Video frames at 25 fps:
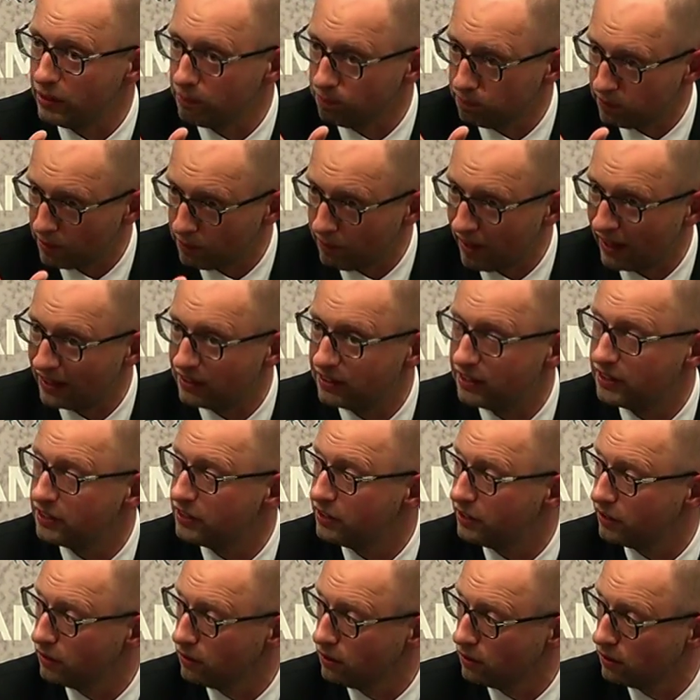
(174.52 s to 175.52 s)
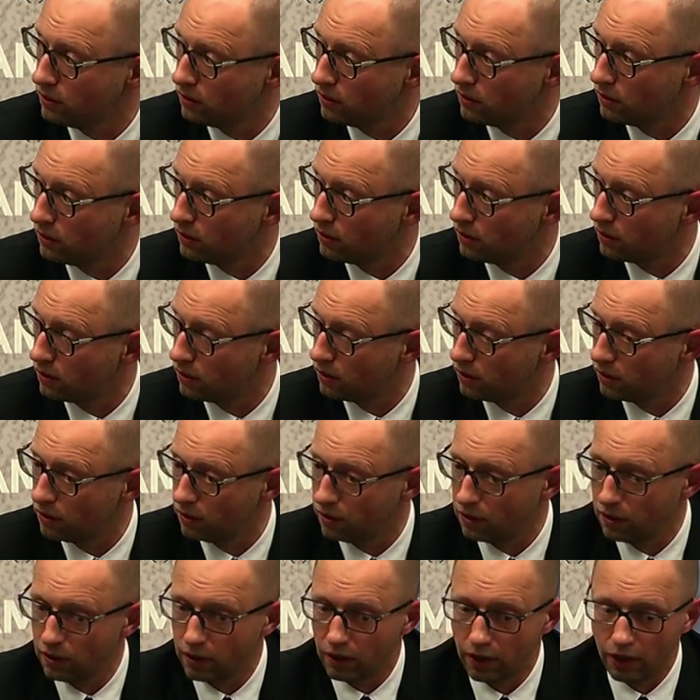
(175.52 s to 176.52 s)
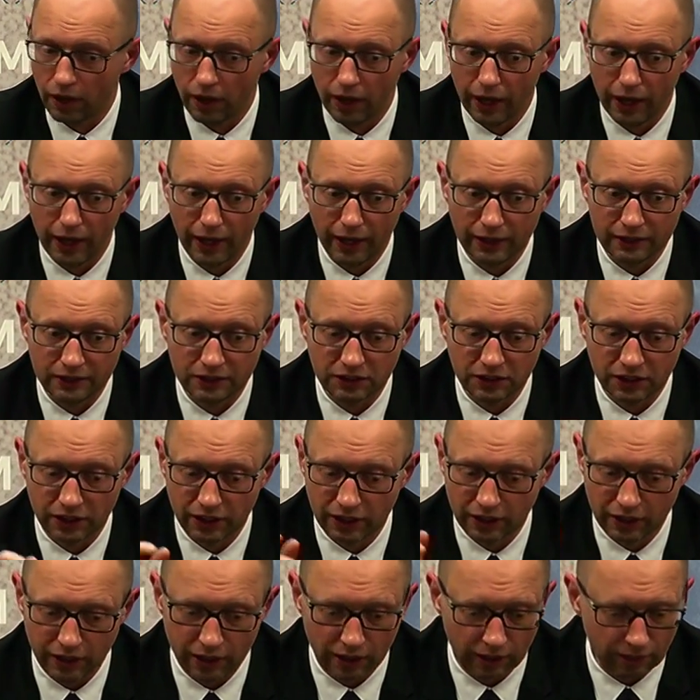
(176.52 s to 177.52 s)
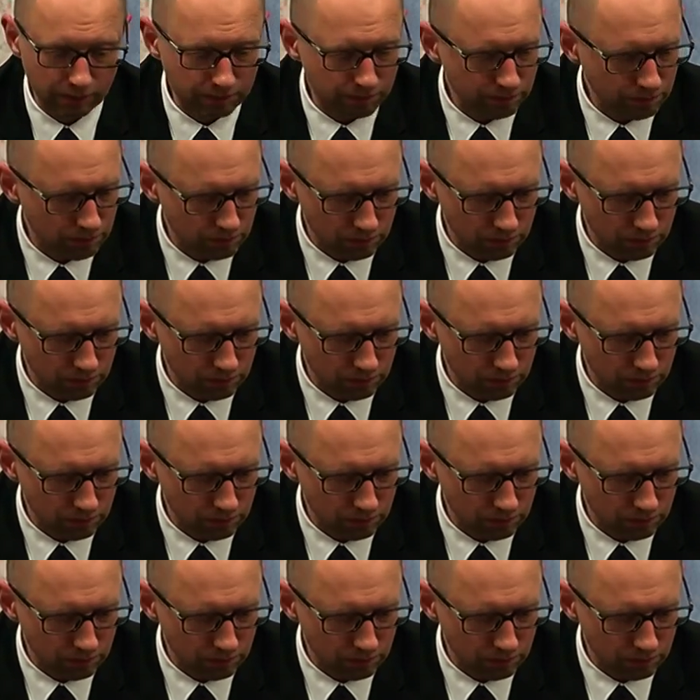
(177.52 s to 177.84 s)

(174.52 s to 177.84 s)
implement the deal and uh,